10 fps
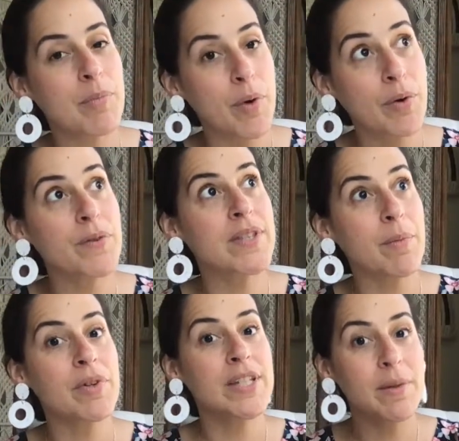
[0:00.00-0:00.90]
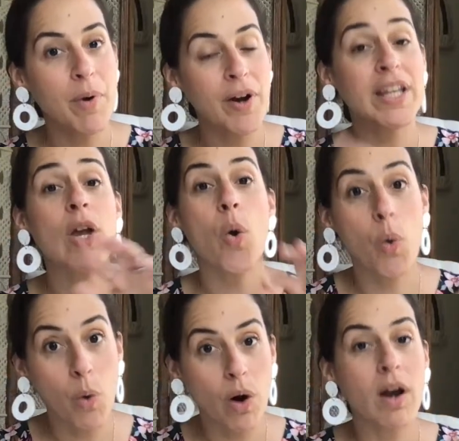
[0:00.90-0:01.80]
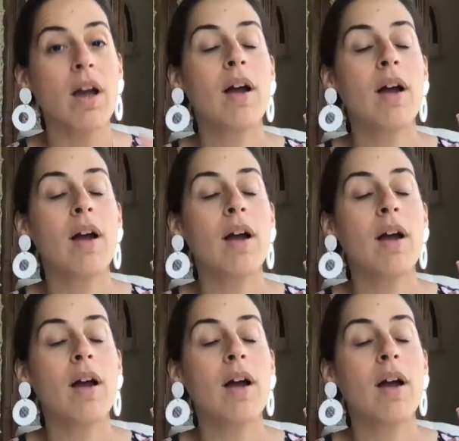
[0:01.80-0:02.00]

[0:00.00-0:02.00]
Berroco Summer Tea Party, or